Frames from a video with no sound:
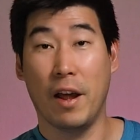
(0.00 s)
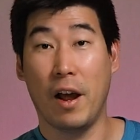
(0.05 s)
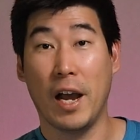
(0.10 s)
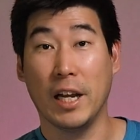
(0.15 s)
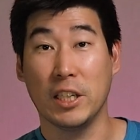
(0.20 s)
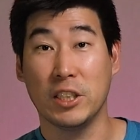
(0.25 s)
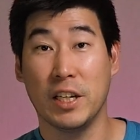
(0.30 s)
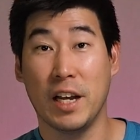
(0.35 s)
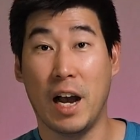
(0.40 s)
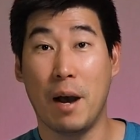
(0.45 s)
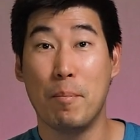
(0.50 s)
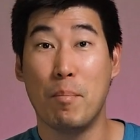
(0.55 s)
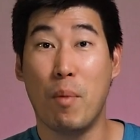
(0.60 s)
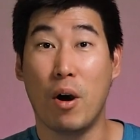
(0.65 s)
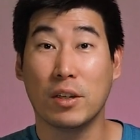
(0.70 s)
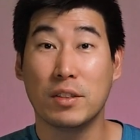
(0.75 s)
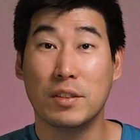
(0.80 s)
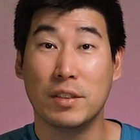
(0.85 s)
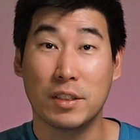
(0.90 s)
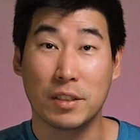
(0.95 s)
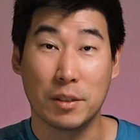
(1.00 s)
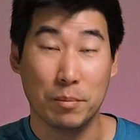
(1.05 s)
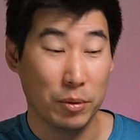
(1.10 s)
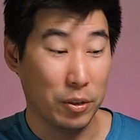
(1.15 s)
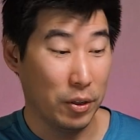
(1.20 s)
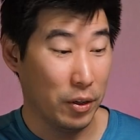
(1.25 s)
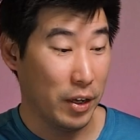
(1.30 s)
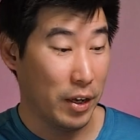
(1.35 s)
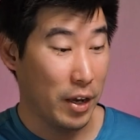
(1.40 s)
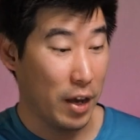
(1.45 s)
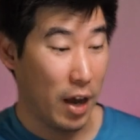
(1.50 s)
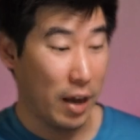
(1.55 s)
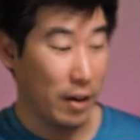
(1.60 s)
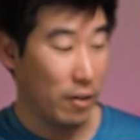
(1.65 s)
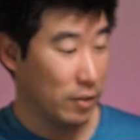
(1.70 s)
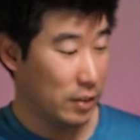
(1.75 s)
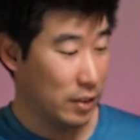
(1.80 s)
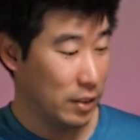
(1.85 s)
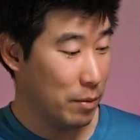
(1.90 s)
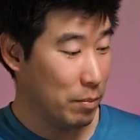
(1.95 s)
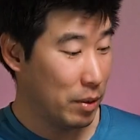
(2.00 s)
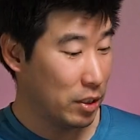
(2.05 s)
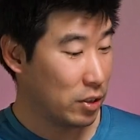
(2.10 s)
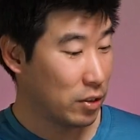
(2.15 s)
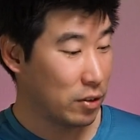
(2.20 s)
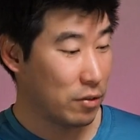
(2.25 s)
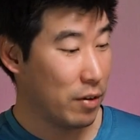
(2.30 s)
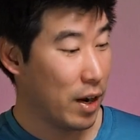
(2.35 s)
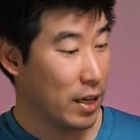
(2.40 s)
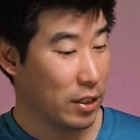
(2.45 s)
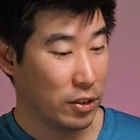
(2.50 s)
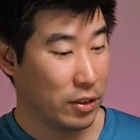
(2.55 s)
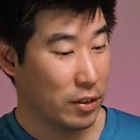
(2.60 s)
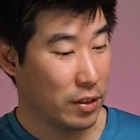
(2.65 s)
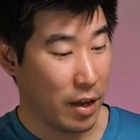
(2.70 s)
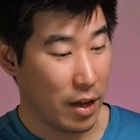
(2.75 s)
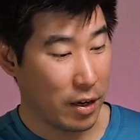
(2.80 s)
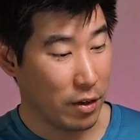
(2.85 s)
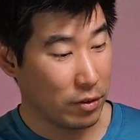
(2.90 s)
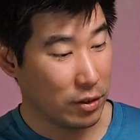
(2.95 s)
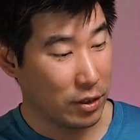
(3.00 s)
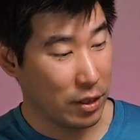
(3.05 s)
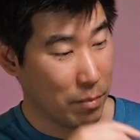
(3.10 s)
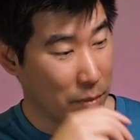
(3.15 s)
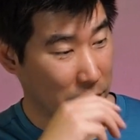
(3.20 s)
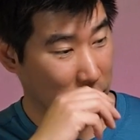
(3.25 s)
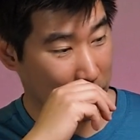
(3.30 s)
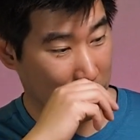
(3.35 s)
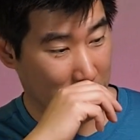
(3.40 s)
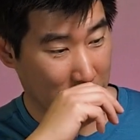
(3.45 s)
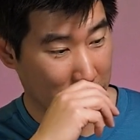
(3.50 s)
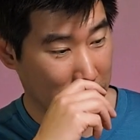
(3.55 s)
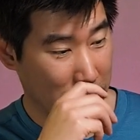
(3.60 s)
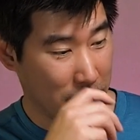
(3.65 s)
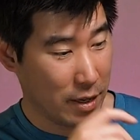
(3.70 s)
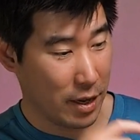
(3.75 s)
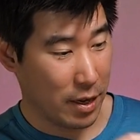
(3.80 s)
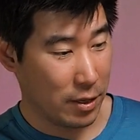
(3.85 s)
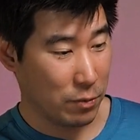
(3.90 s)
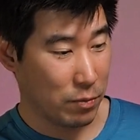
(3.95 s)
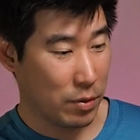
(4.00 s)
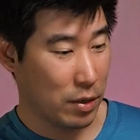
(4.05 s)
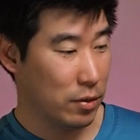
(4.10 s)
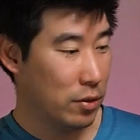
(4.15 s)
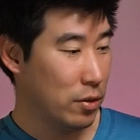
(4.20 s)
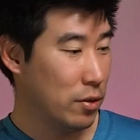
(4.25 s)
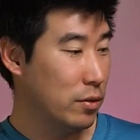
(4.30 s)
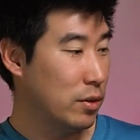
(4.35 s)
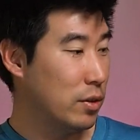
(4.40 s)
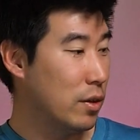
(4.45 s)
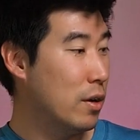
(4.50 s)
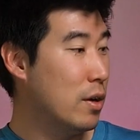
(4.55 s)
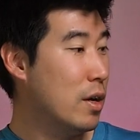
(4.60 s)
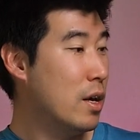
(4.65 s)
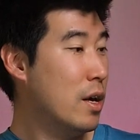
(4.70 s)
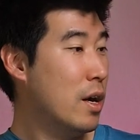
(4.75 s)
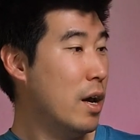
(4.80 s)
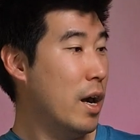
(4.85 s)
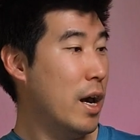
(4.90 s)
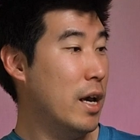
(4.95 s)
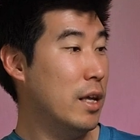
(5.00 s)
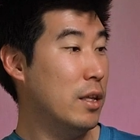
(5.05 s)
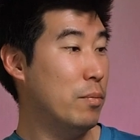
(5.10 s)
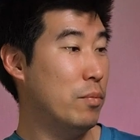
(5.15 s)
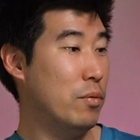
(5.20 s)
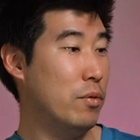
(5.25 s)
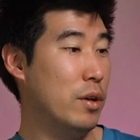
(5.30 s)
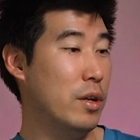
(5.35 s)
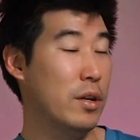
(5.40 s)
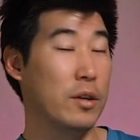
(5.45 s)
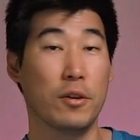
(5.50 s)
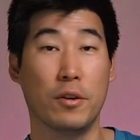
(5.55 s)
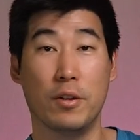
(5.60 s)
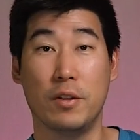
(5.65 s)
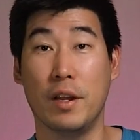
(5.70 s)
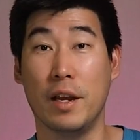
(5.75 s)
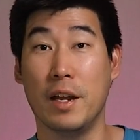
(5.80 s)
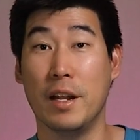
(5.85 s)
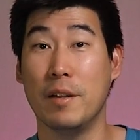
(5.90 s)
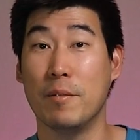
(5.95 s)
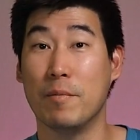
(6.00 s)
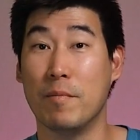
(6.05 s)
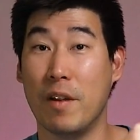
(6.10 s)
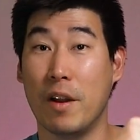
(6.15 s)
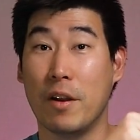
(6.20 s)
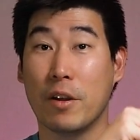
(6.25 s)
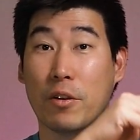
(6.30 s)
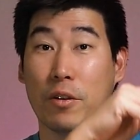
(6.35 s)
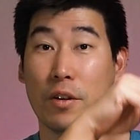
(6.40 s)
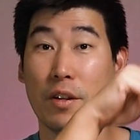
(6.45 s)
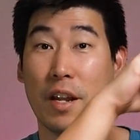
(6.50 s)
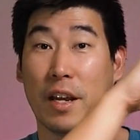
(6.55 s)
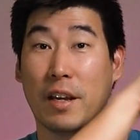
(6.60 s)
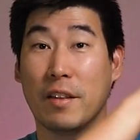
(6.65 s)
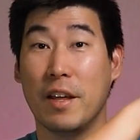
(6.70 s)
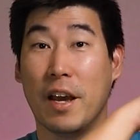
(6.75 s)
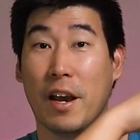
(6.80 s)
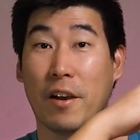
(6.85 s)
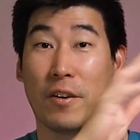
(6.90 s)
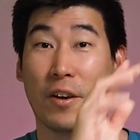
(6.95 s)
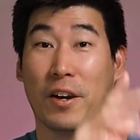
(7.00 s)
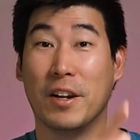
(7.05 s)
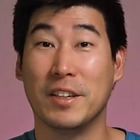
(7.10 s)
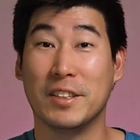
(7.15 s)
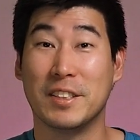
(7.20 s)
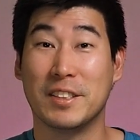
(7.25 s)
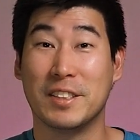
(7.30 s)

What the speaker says: that I actually unboxed this computer here. I don't see much scratches there. I don't see much dents there as well too. So it's pretty good, in very good nick there, I've got to